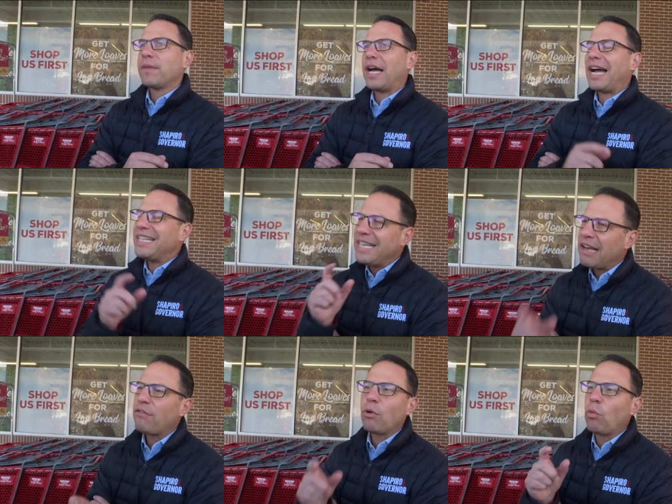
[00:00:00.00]
I
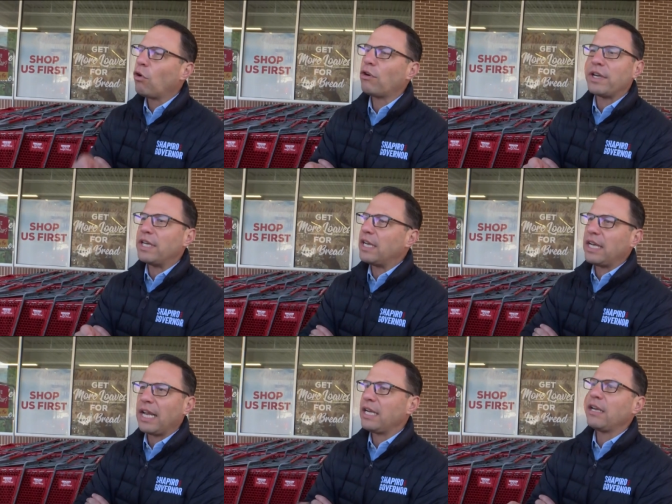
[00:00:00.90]
never worried in
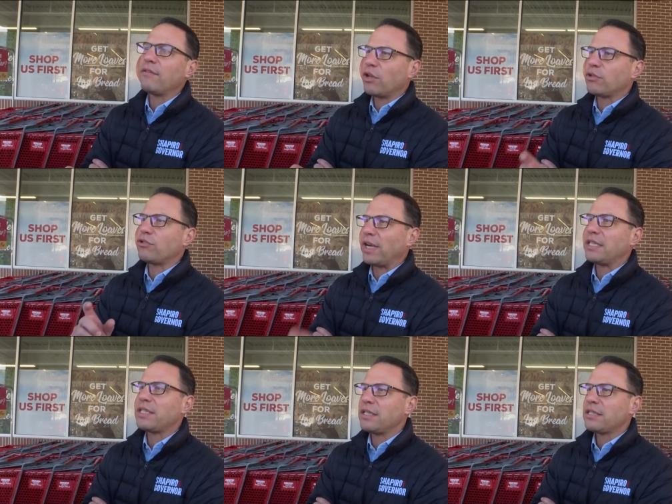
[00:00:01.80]
any of those
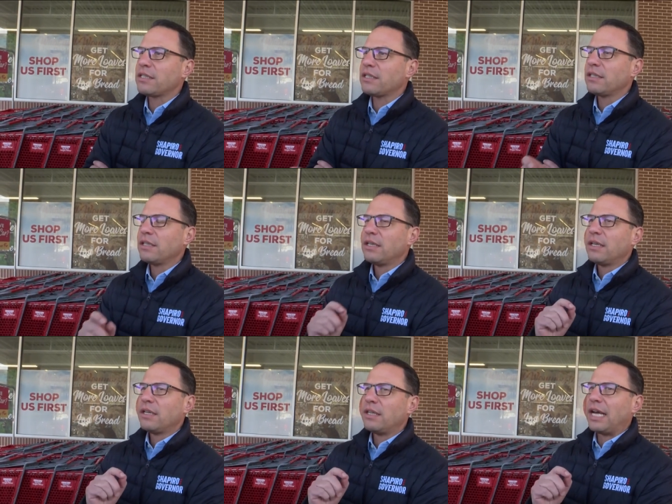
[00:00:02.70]
races
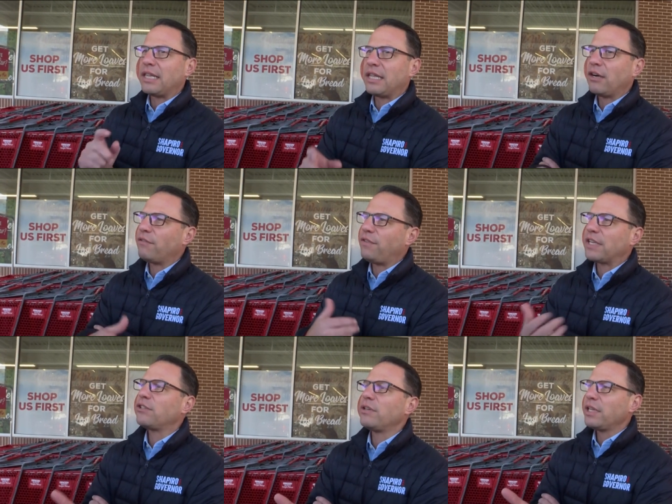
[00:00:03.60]
that their
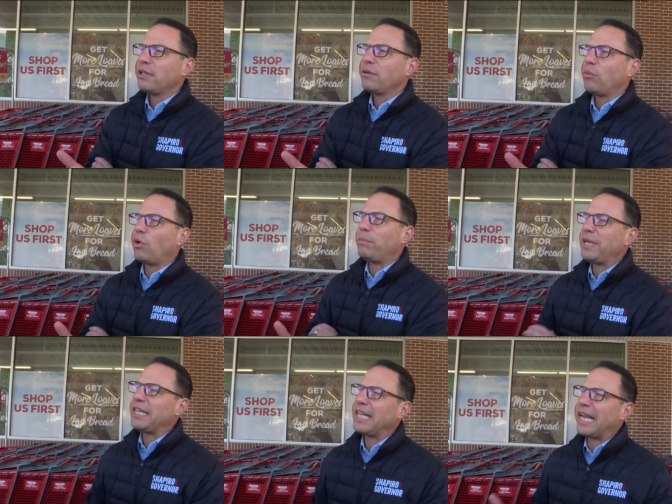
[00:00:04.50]
victory would
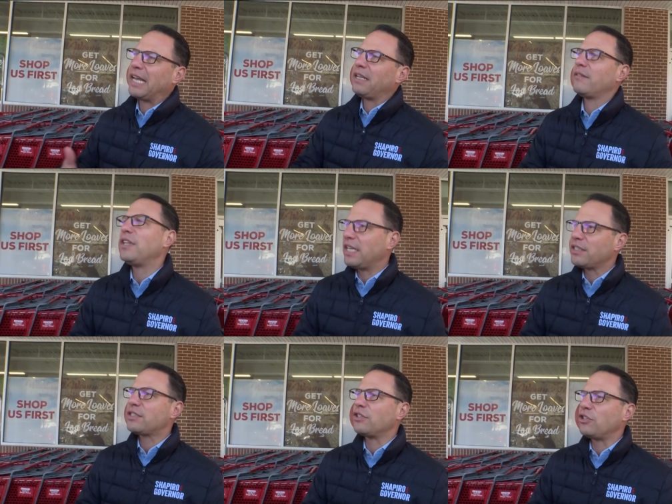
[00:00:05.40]
mean the end of the
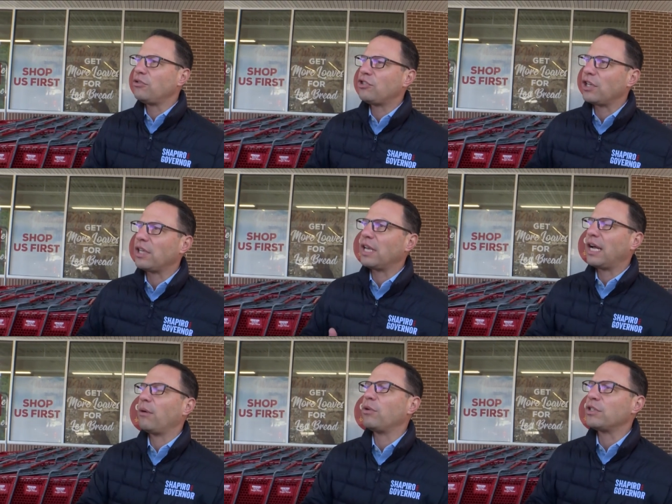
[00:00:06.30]
institution that
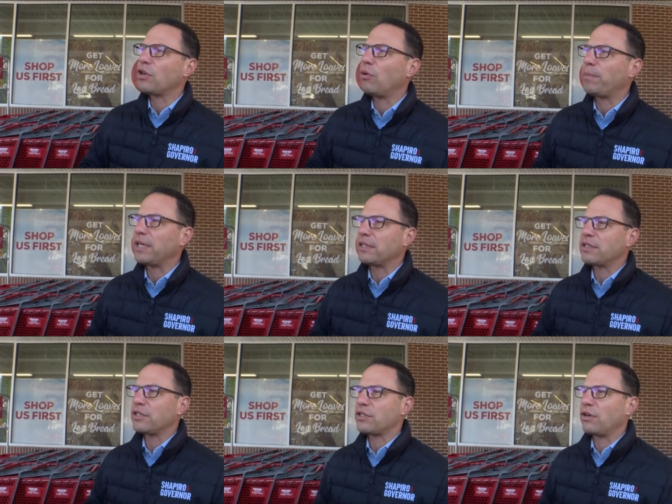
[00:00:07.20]
I was hoping
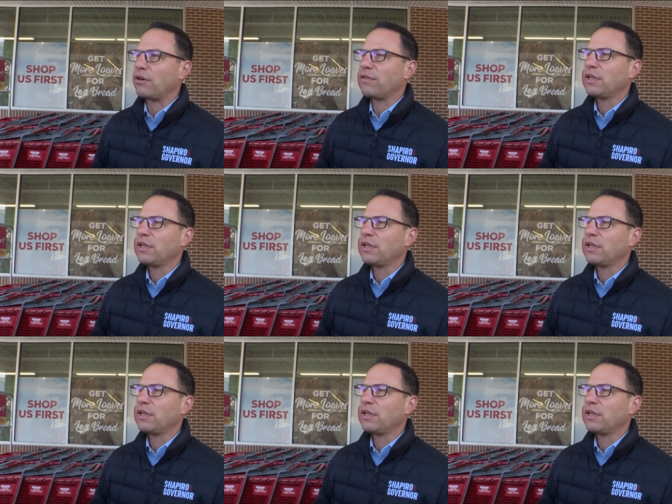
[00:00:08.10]
to serve.